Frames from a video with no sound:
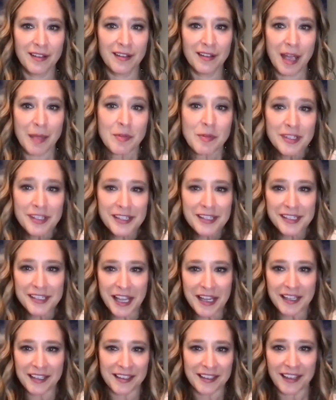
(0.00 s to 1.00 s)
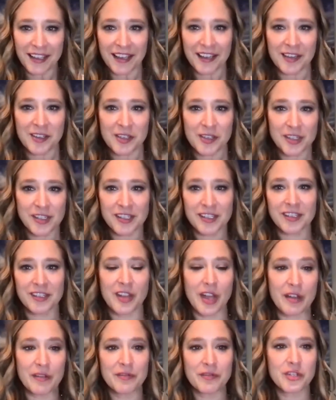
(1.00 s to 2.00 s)
I'm just excited. Like, I just
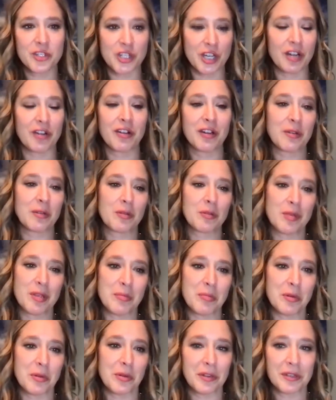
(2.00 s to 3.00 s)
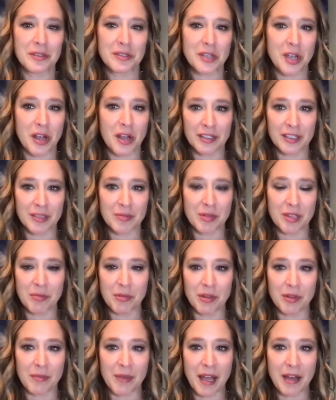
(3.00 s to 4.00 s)
love sharing with people and talking to
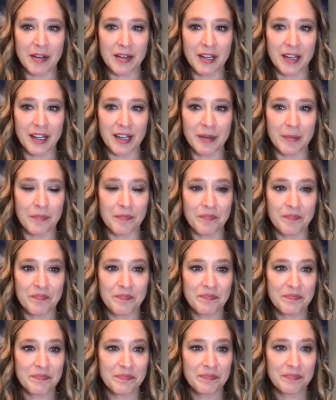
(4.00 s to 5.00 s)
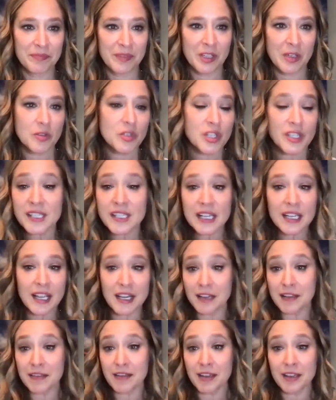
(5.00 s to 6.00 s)
people about it. And you know just like
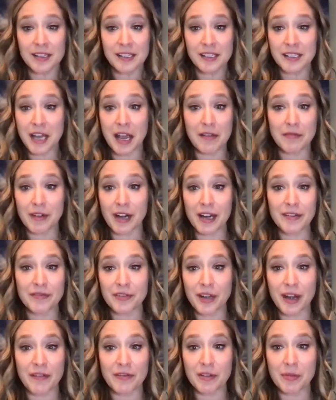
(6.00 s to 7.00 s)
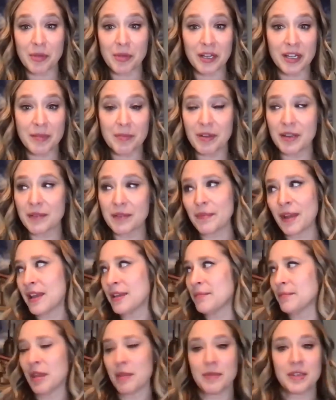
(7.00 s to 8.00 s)
anything it's not right for everybody but
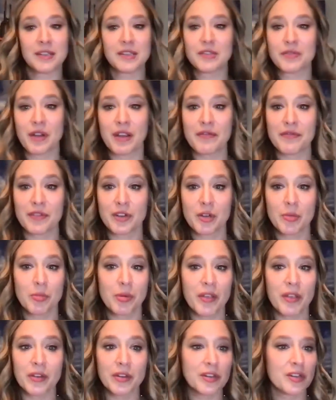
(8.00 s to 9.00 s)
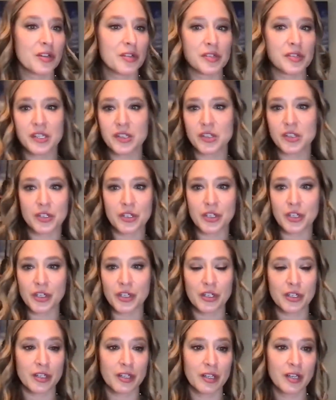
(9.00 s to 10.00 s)
hey maybe it's right for your brother your sister
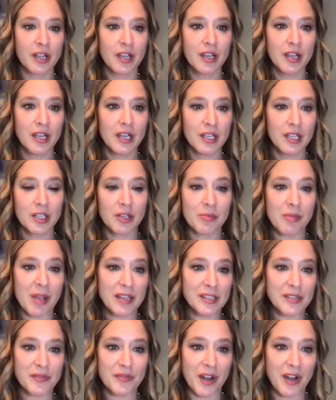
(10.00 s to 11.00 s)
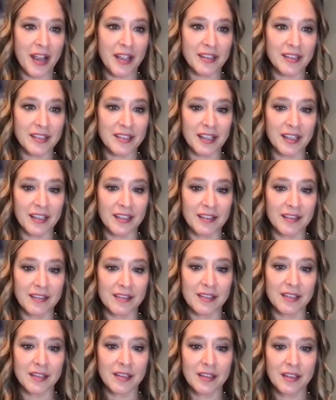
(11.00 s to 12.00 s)
your your best friend and